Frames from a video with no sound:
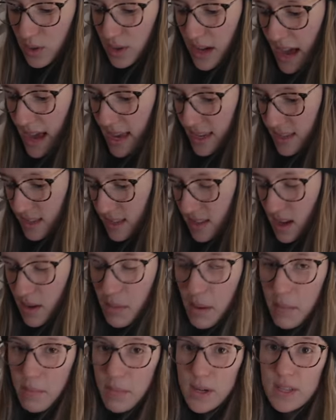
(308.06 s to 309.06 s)
you guys on
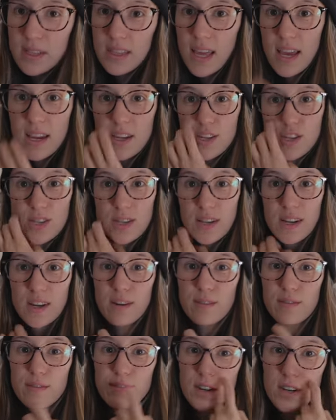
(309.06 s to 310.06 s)
my birthday, she did
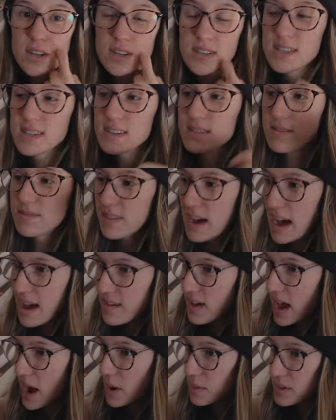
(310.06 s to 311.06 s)
her first
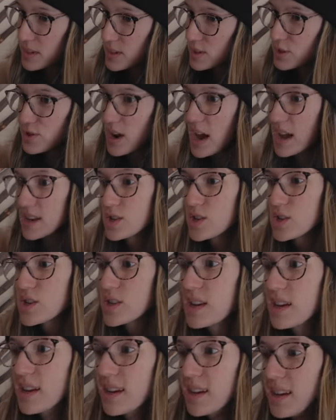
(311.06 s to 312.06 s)
five hour stretch
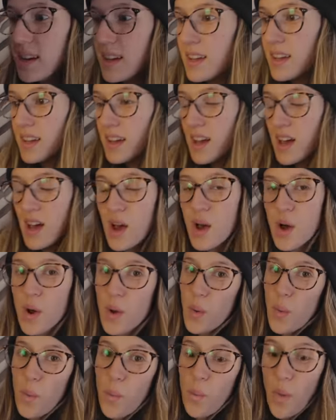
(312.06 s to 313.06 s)

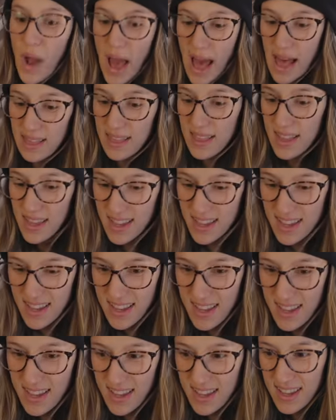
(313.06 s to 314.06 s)
well,
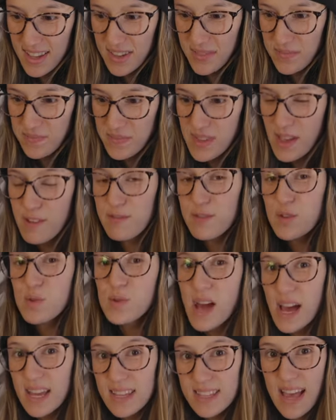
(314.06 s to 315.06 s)
a few
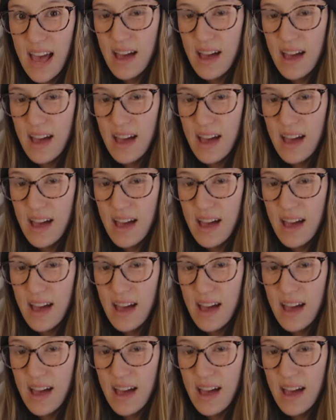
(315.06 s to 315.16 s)
nights